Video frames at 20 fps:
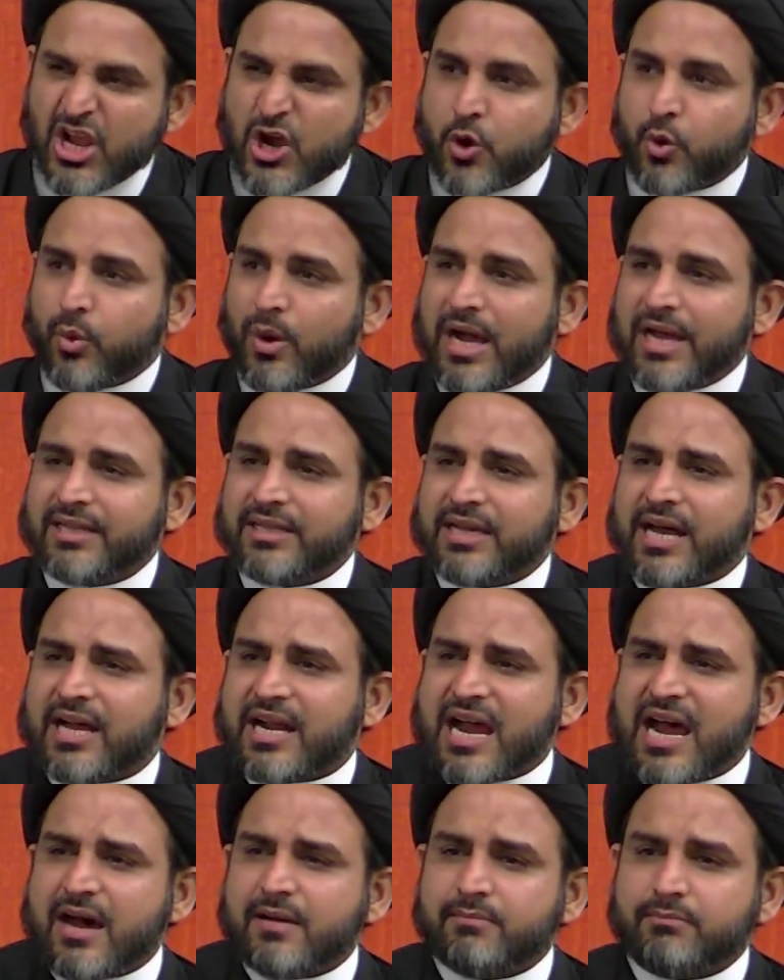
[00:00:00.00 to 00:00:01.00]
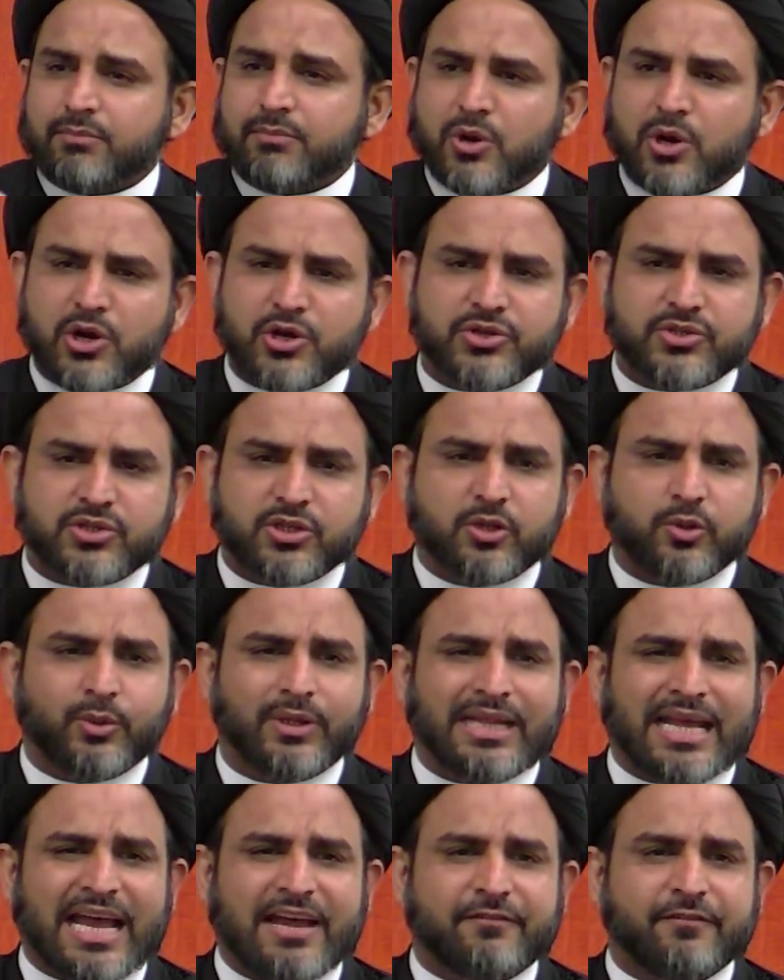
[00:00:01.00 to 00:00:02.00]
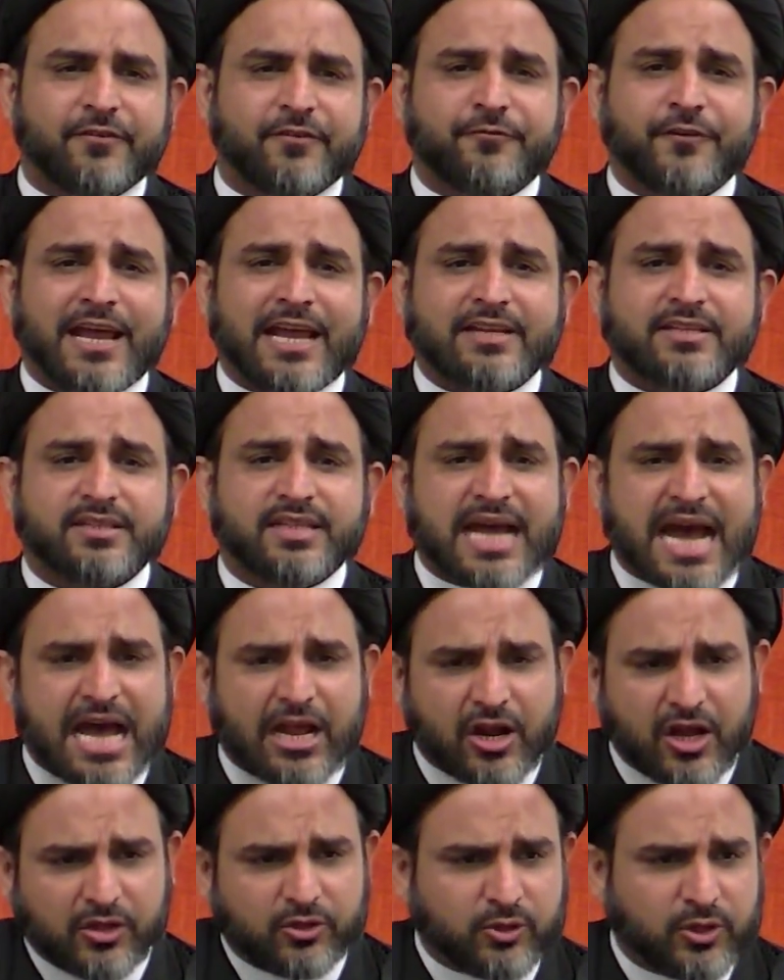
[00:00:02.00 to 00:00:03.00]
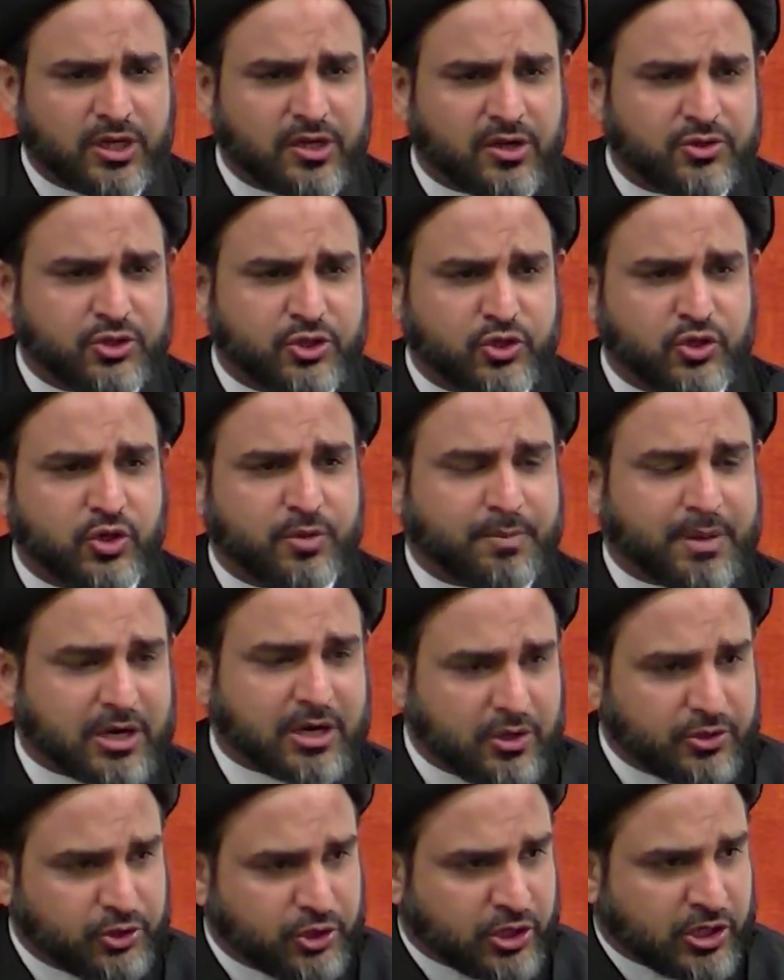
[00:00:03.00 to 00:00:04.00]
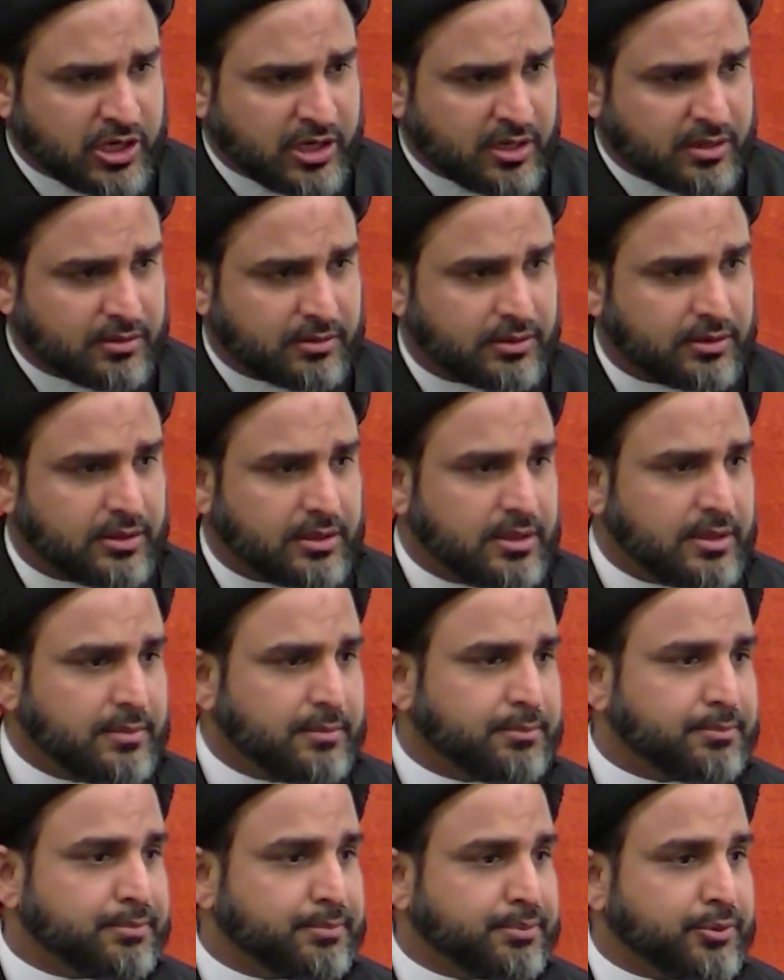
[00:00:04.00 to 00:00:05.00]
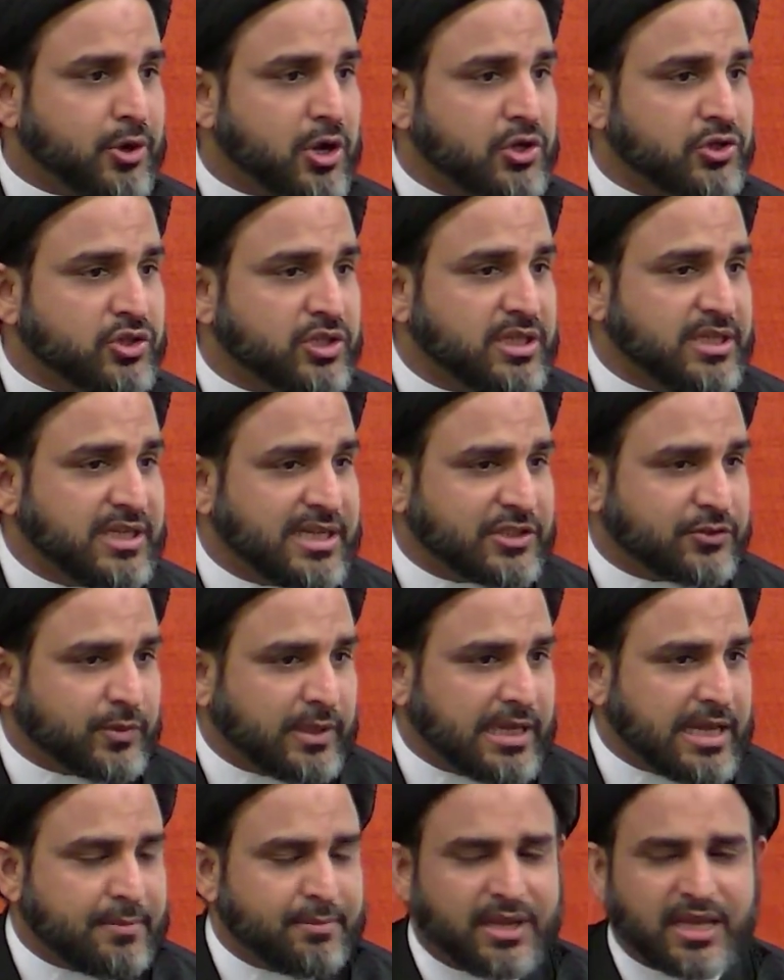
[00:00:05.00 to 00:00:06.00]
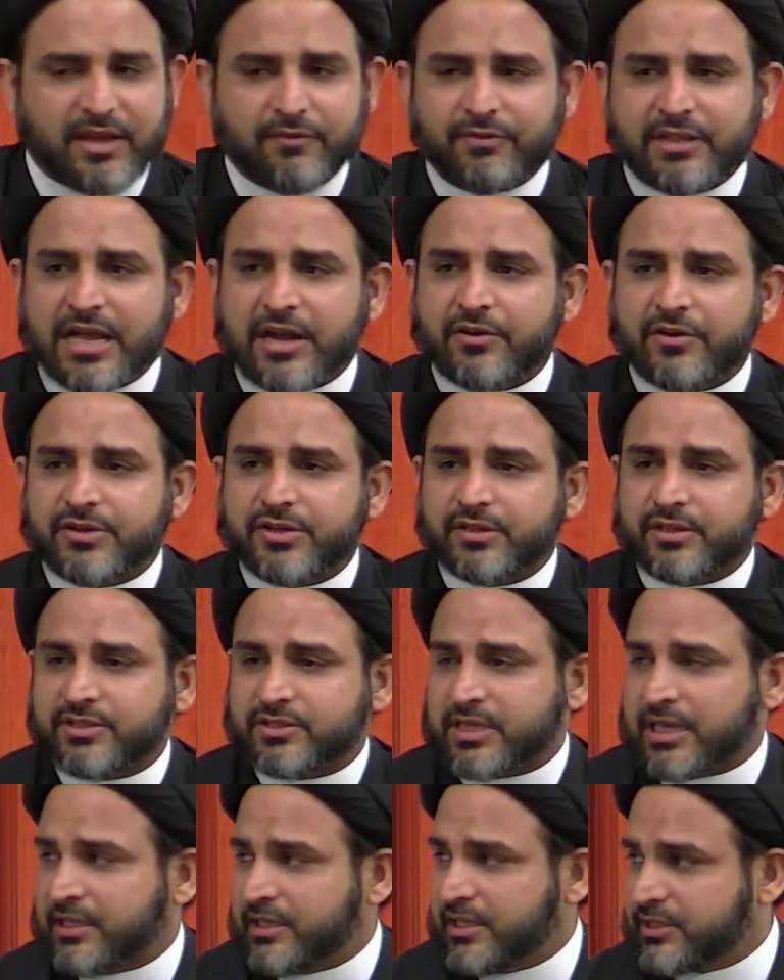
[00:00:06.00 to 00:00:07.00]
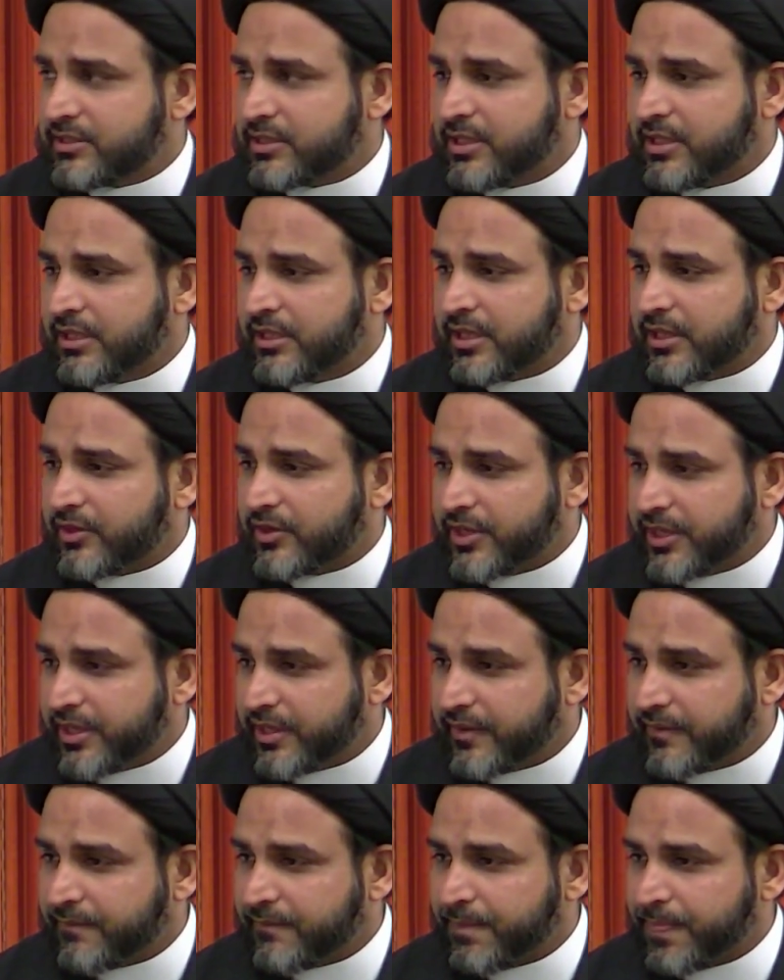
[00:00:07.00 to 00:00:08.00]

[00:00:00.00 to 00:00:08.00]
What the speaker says: One haram morsel will have effect not only on you, but on your progeny as well. I may have narrated this hadith another day.